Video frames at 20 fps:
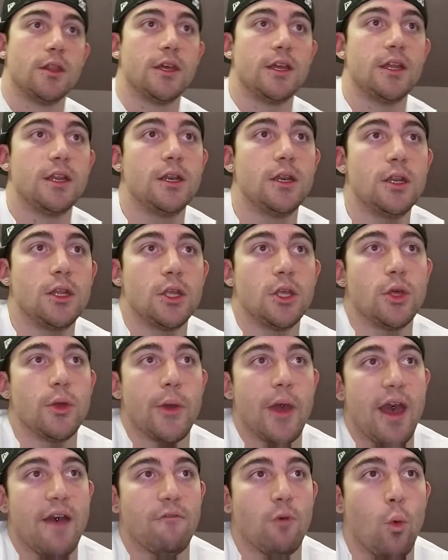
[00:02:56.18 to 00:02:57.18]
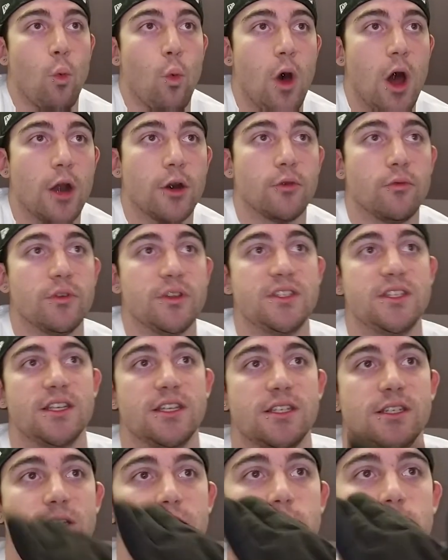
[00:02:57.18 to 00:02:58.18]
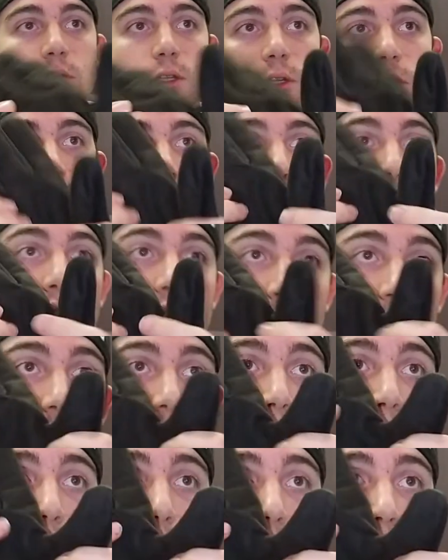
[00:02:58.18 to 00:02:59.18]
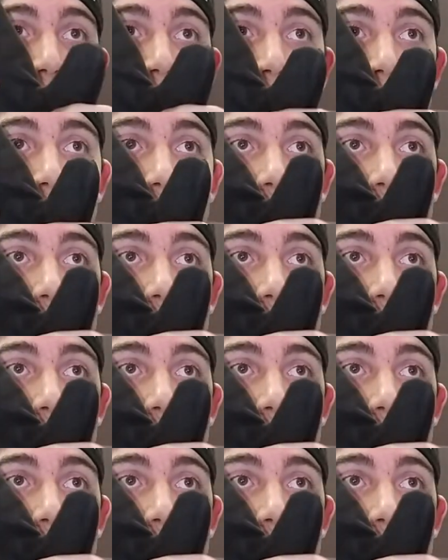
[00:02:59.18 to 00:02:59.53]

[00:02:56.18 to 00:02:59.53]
Then you have a water-resistant, durable,